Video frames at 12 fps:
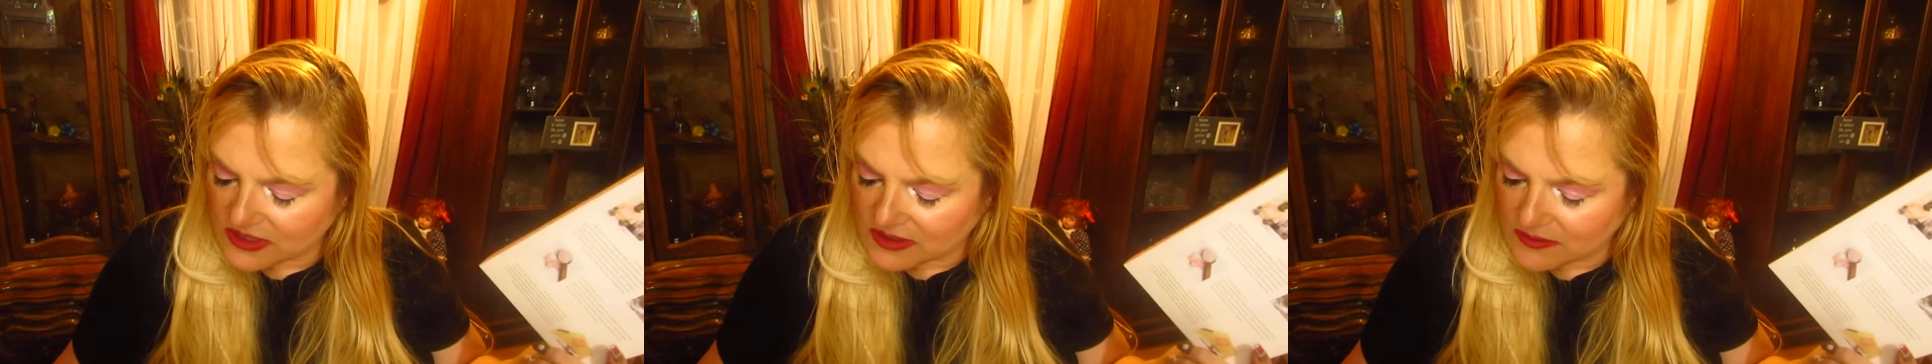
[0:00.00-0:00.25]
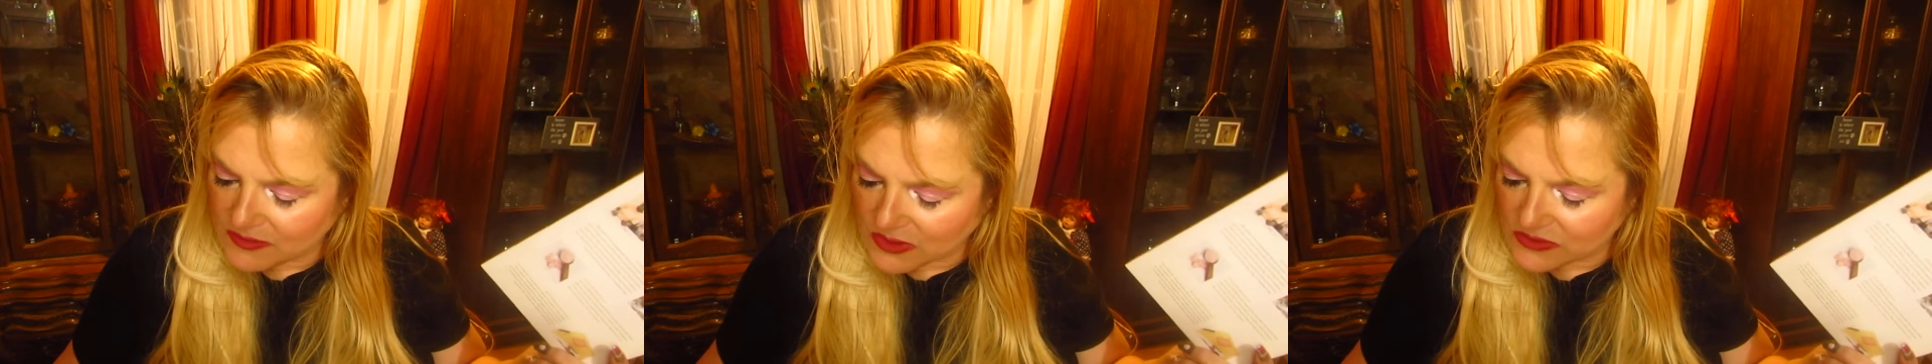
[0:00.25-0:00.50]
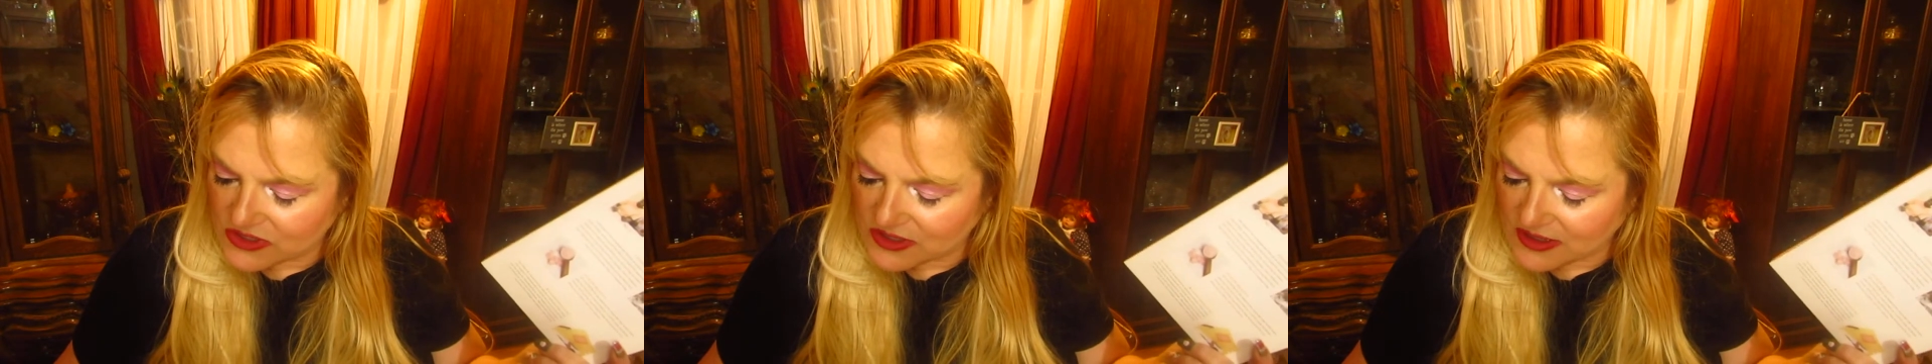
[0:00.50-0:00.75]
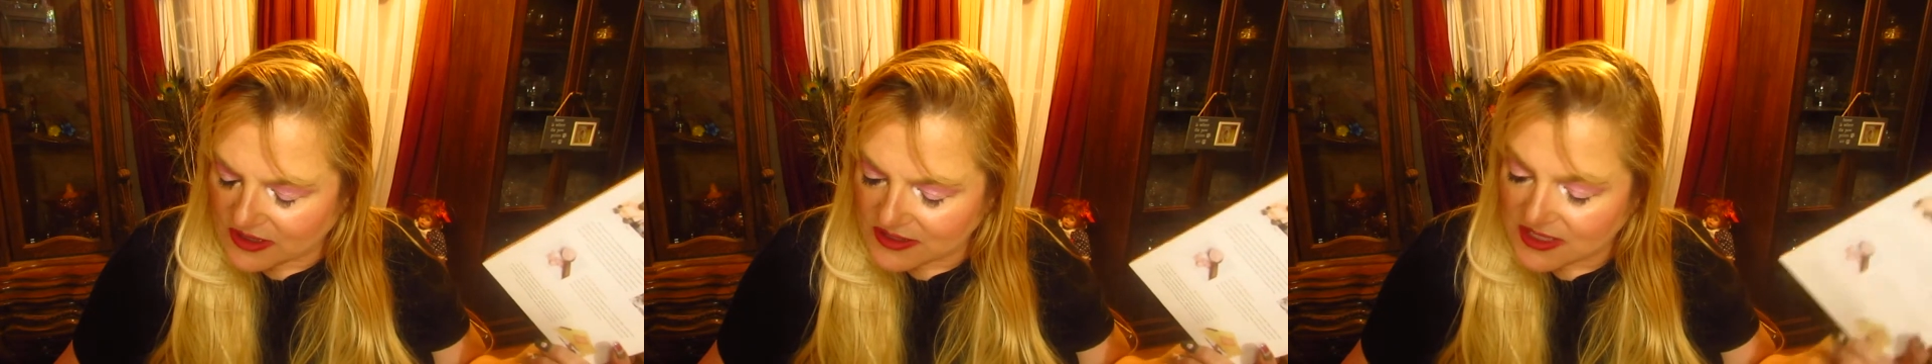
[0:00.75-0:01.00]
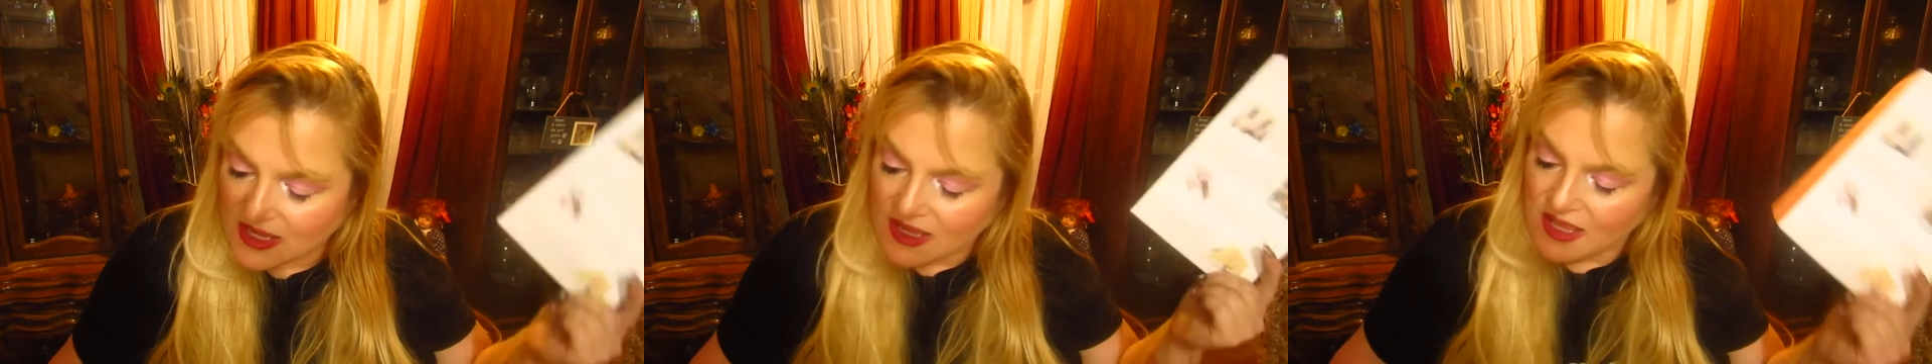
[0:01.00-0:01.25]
in merchandise.